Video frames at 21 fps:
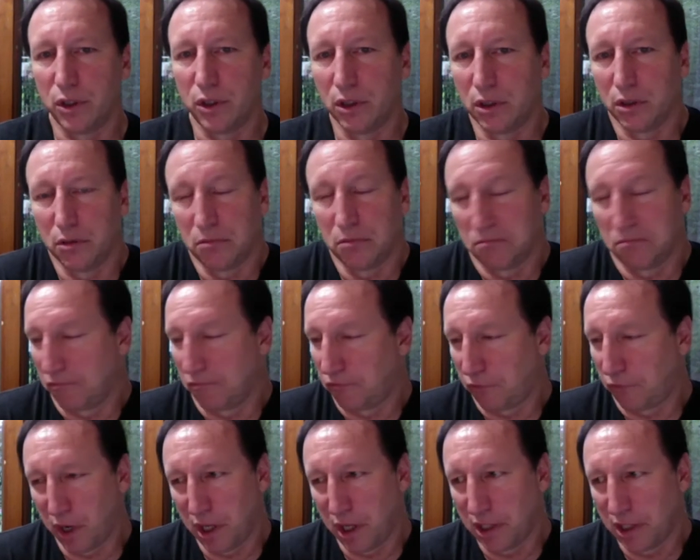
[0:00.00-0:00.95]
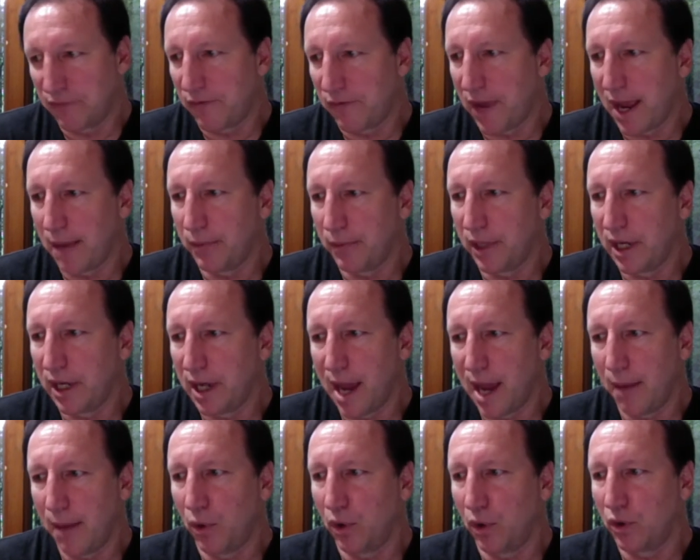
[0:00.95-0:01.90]
your friends, family,
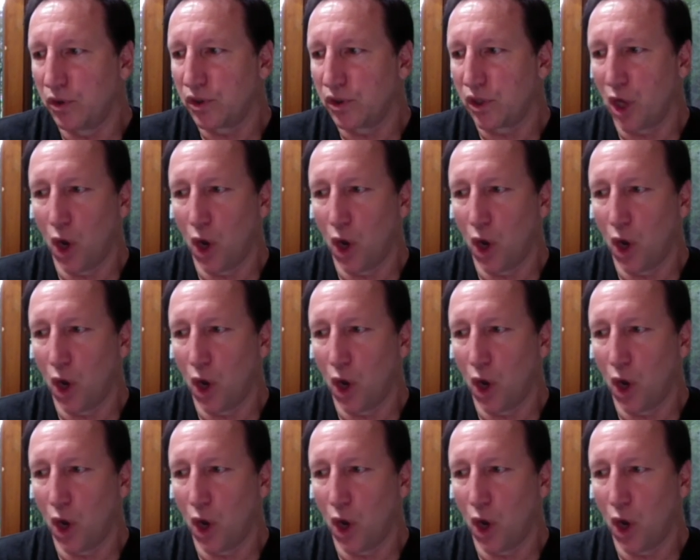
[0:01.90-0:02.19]
neighbors,